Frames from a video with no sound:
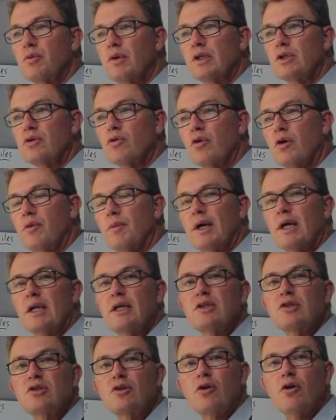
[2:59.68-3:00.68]
we're talking about
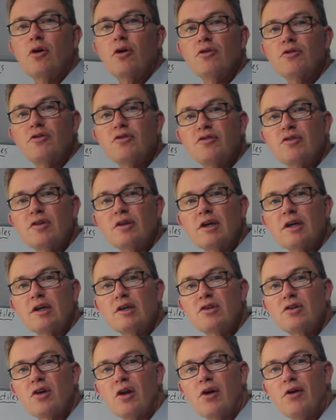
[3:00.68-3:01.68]
is constant
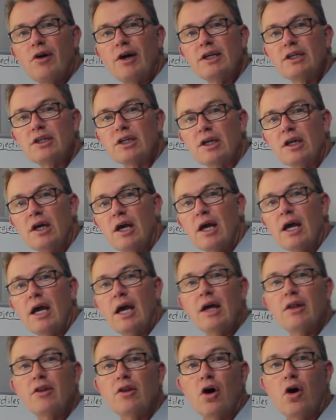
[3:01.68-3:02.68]
acceleration.
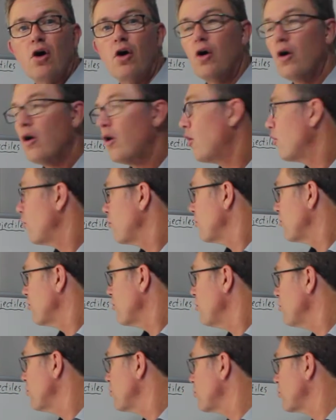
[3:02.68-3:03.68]
In the
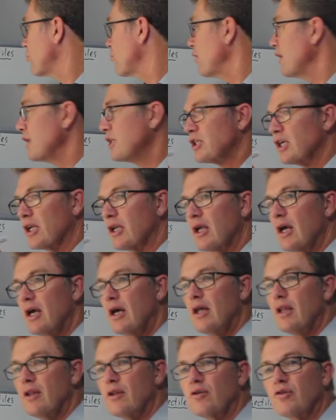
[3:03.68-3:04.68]
horizontal direction,
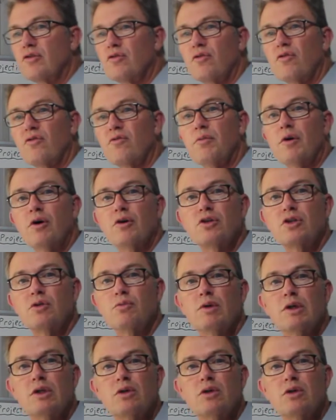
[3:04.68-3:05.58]
the sort of motion we're